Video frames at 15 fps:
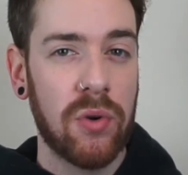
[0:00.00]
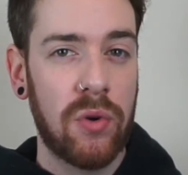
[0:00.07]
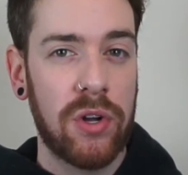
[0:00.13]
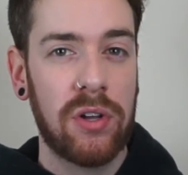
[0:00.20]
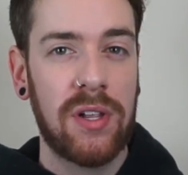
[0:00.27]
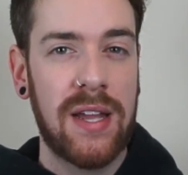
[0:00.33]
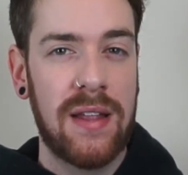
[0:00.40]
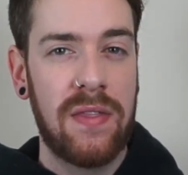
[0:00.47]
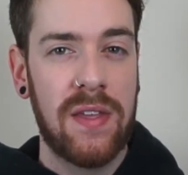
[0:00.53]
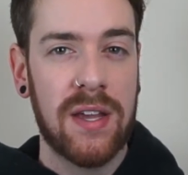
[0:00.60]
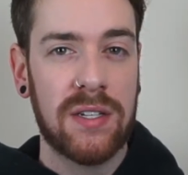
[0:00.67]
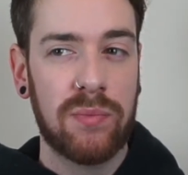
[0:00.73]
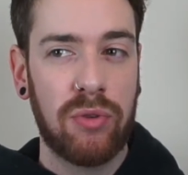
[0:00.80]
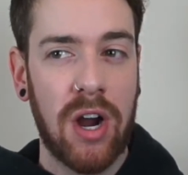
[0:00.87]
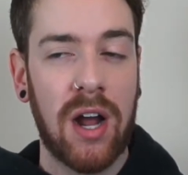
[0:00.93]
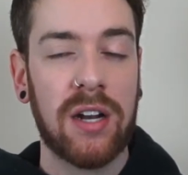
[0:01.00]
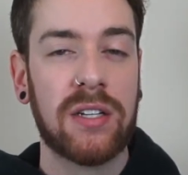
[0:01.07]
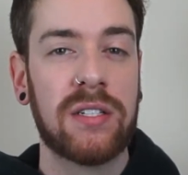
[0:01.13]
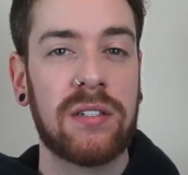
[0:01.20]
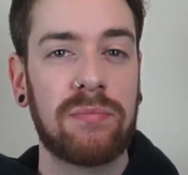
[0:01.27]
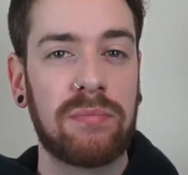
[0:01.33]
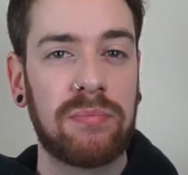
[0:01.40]
oil in this
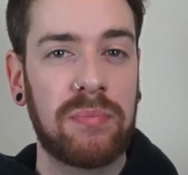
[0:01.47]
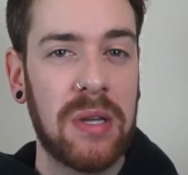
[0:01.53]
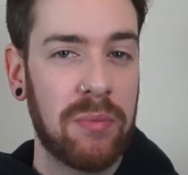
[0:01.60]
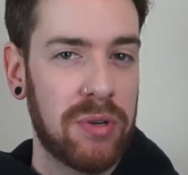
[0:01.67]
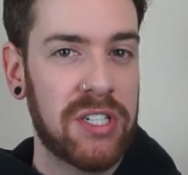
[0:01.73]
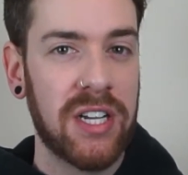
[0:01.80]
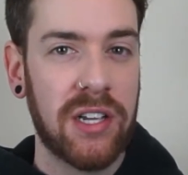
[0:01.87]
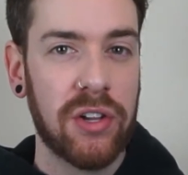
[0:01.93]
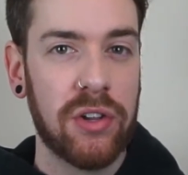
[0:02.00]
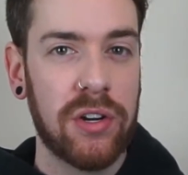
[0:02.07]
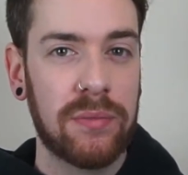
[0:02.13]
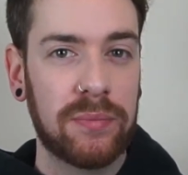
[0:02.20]
product in particular.